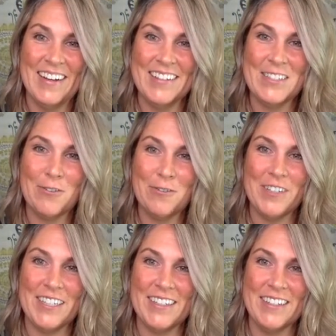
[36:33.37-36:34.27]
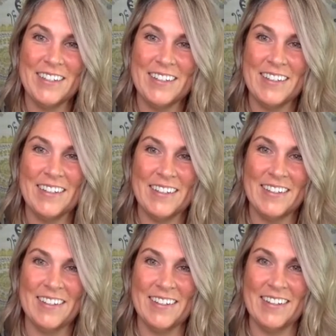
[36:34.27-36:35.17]
Sophie.
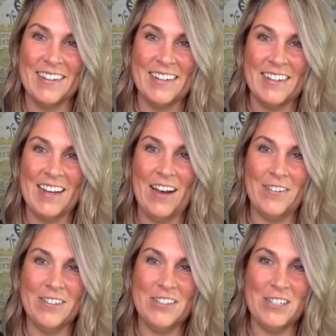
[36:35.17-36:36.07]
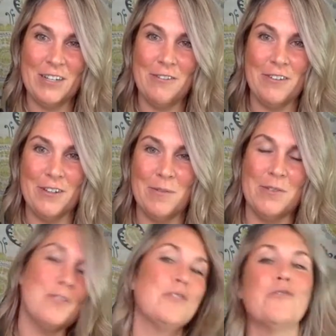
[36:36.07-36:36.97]
How does Jay feel
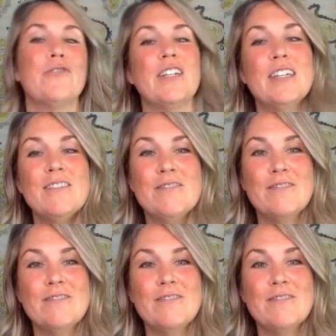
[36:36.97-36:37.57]
about Sophie?